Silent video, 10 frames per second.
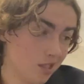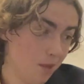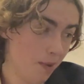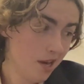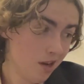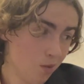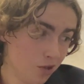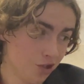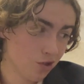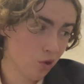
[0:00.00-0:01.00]
Depending on what
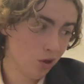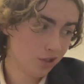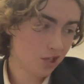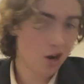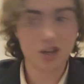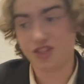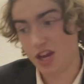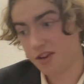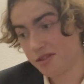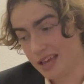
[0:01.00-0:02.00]
your goals are and
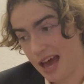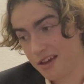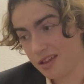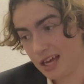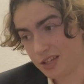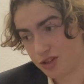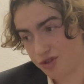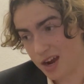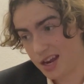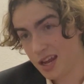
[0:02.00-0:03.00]
genuinely how you like to
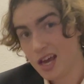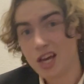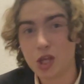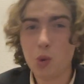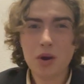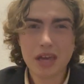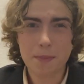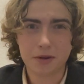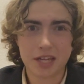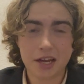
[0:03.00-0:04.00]
train, you won't get
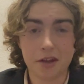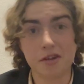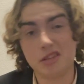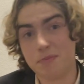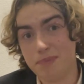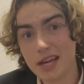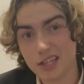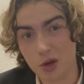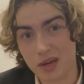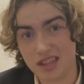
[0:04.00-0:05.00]
particularly big doing